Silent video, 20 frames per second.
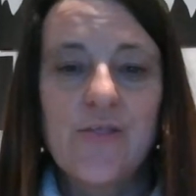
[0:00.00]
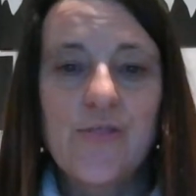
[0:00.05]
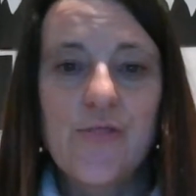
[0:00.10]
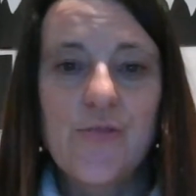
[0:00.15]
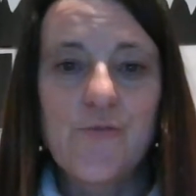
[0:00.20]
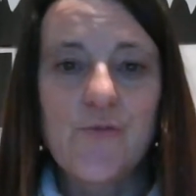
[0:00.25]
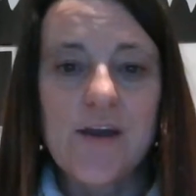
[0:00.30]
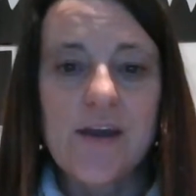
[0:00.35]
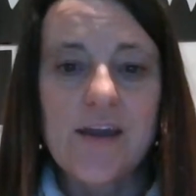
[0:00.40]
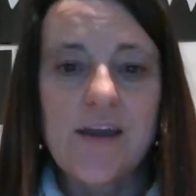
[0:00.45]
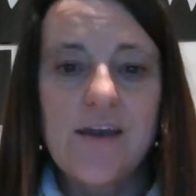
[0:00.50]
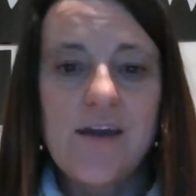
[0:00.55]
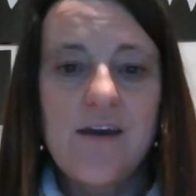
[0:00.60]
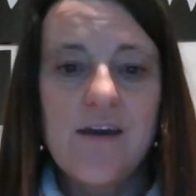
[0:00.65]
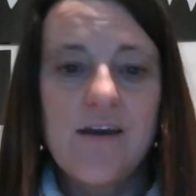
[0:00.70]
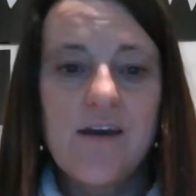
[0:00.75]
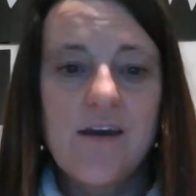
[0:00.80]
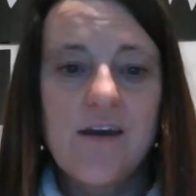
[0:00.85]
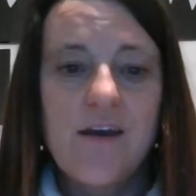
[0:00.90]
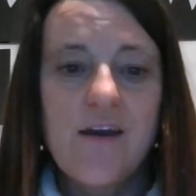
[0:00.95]
3,
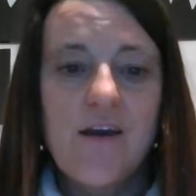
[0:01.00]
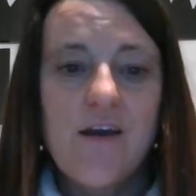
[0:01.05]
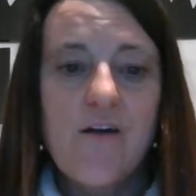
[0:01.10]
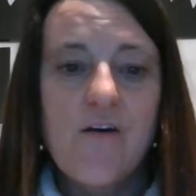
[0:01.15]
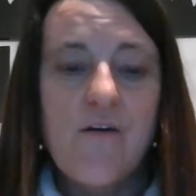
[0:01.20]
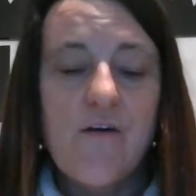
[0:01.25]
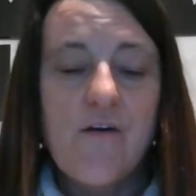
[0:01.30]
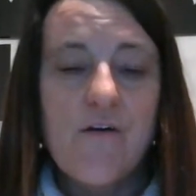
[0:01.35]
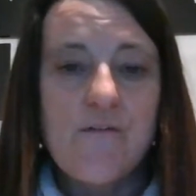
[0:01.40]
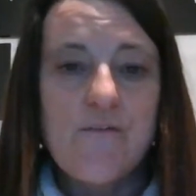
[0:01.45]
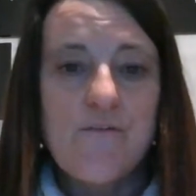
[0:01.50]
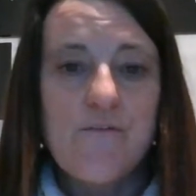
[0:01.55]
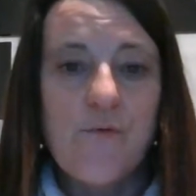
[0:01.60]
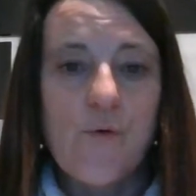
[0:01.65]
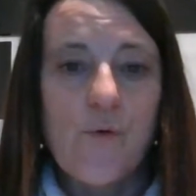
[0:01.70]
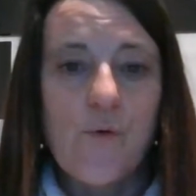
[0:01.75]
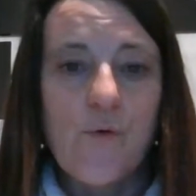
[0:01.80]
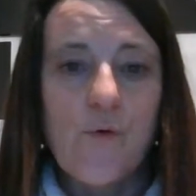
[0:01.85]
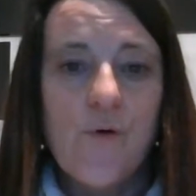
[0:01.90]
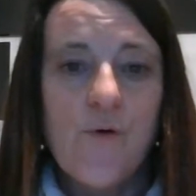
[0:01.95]

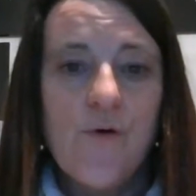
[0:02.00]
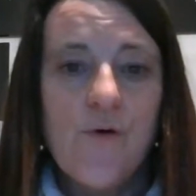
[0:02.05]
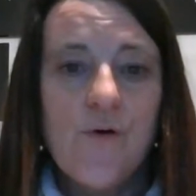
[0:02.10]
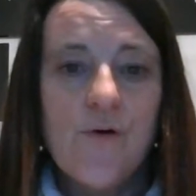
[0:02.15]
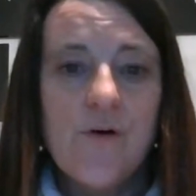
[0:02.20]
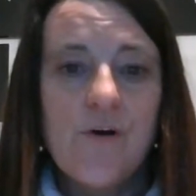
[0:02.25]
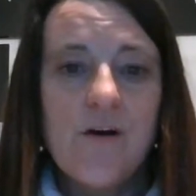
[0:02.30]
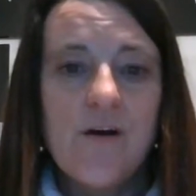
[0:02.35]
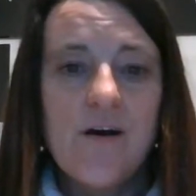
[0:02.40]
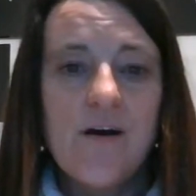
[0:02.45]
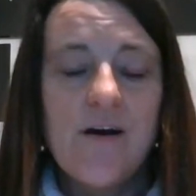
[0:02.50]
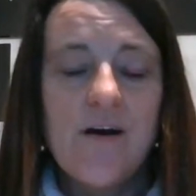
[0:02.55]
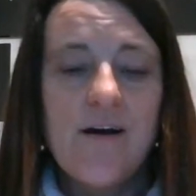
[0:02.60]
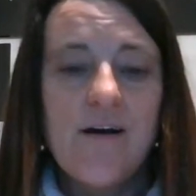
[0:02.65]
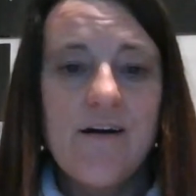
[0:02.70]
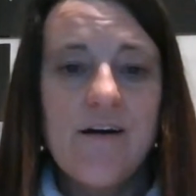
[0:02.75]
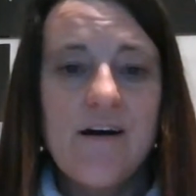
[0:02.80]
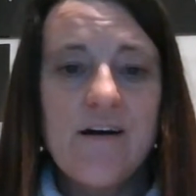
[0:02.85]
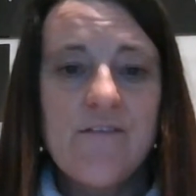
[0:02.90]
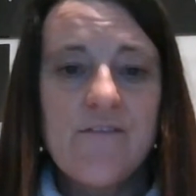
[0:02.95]
4,
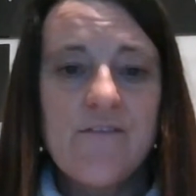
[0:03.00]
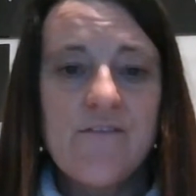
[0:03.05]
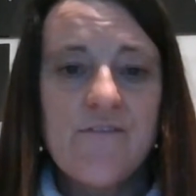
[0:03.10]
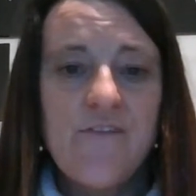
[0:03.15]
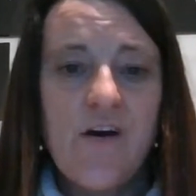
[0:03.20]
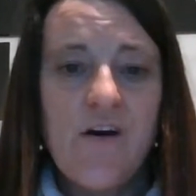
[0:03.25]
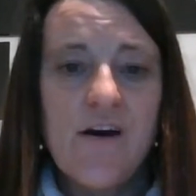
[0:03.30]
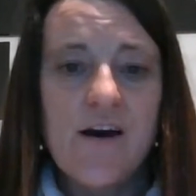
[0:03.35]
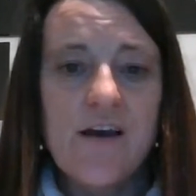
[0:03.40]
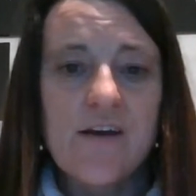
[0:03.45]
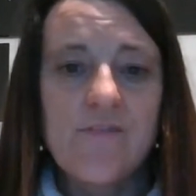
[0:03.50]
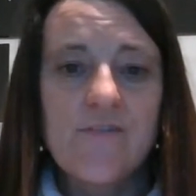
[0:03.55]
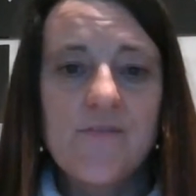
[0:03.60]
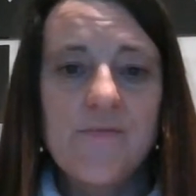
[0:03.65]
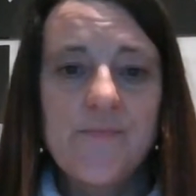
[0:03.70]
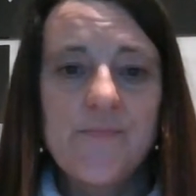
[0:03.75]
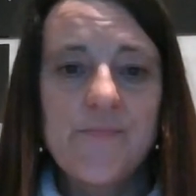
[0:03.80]
5.